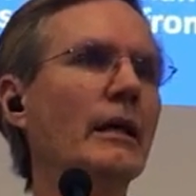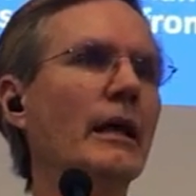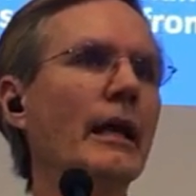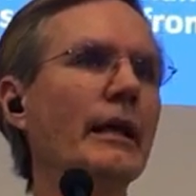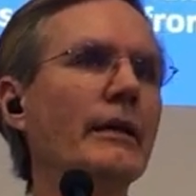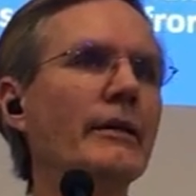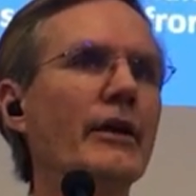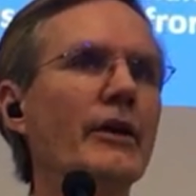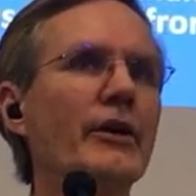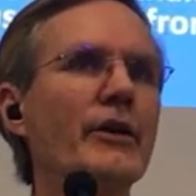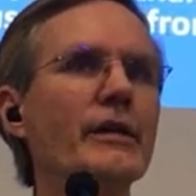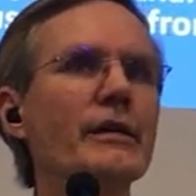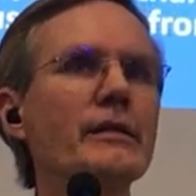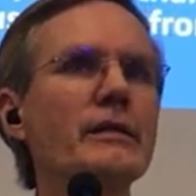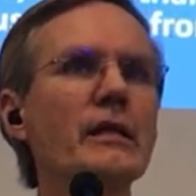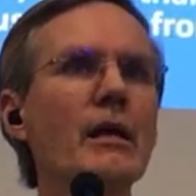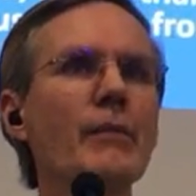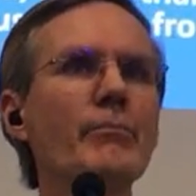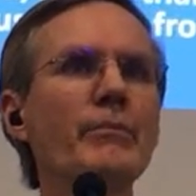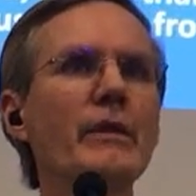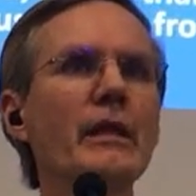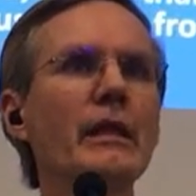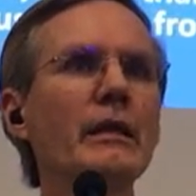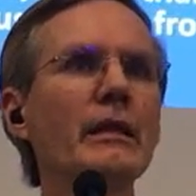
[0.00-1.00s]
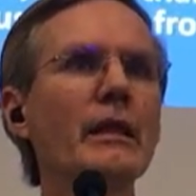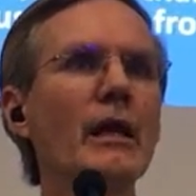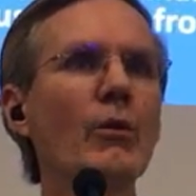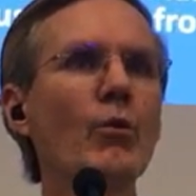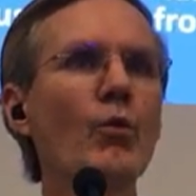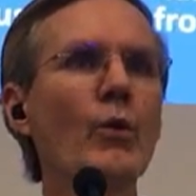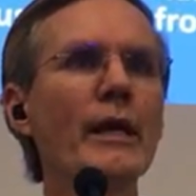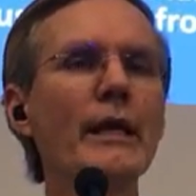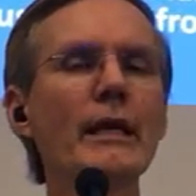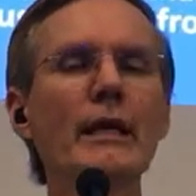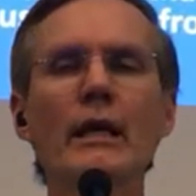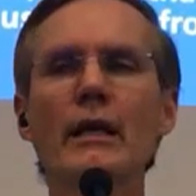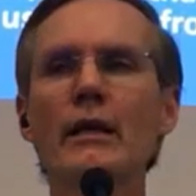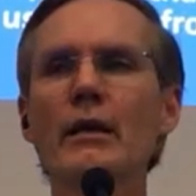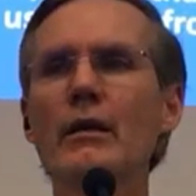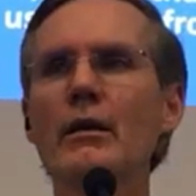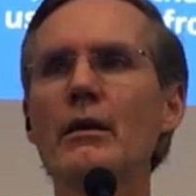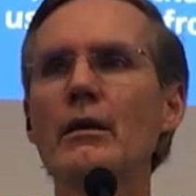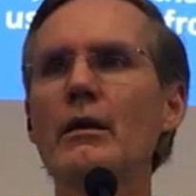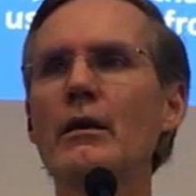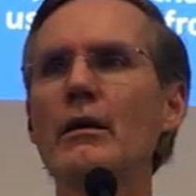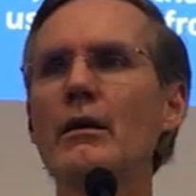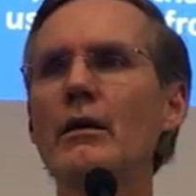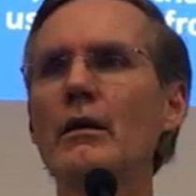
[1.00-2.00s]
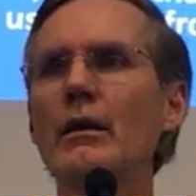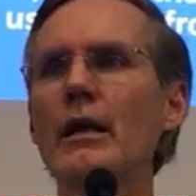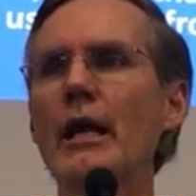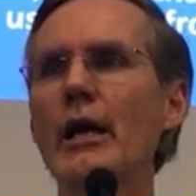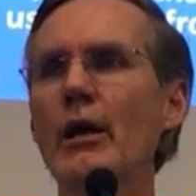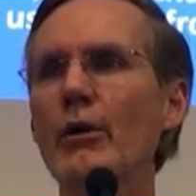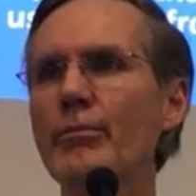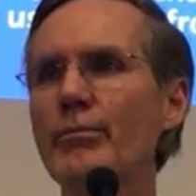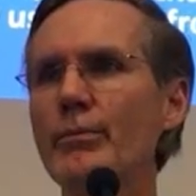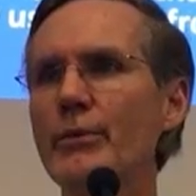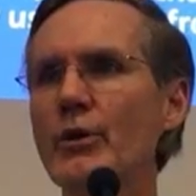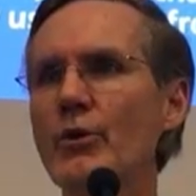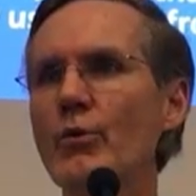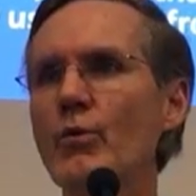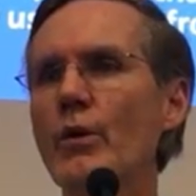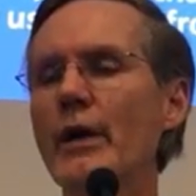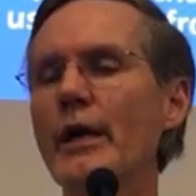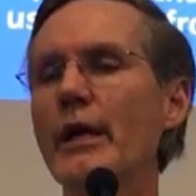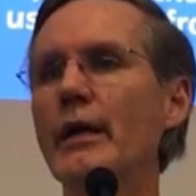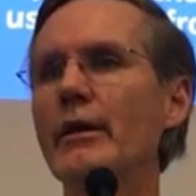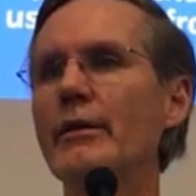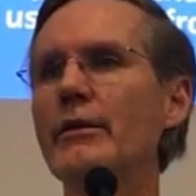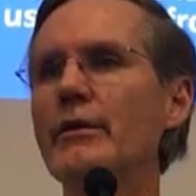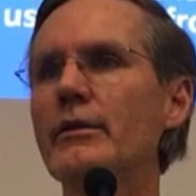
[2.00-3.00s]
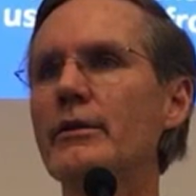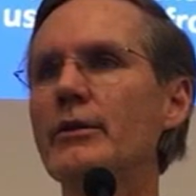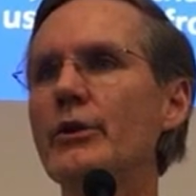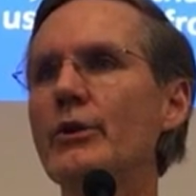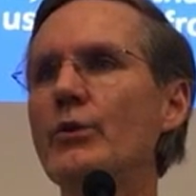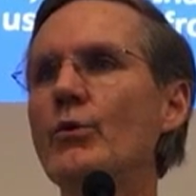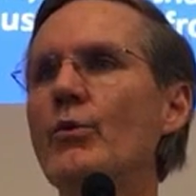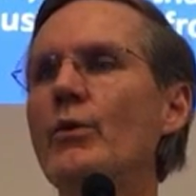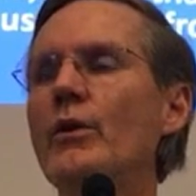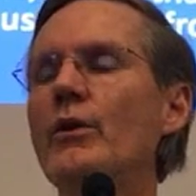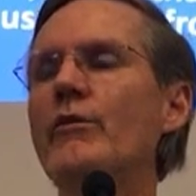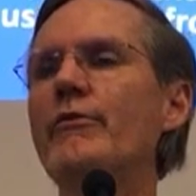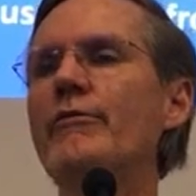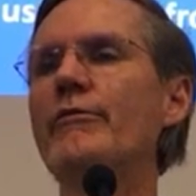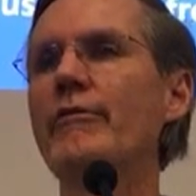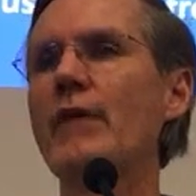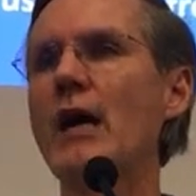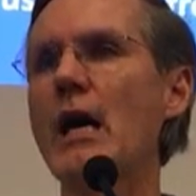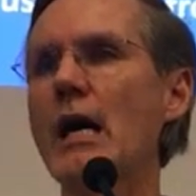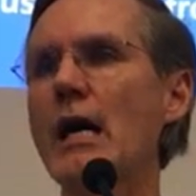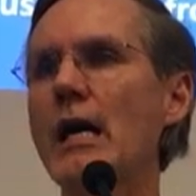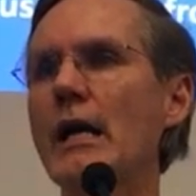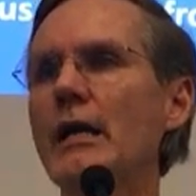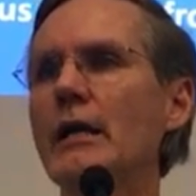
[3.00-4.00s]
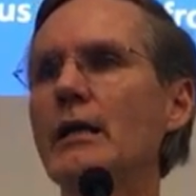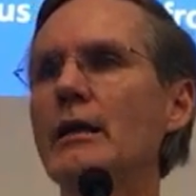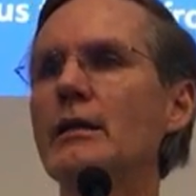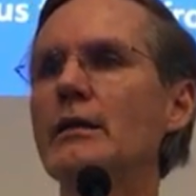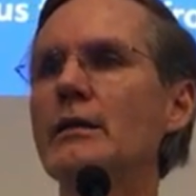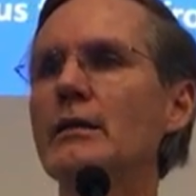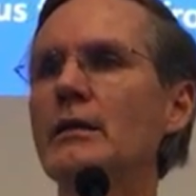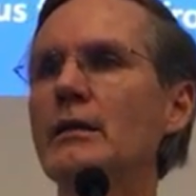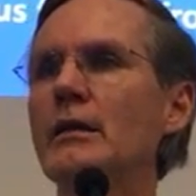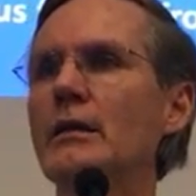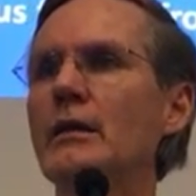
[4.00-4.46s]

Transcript: and there is something that we can help you with, you will find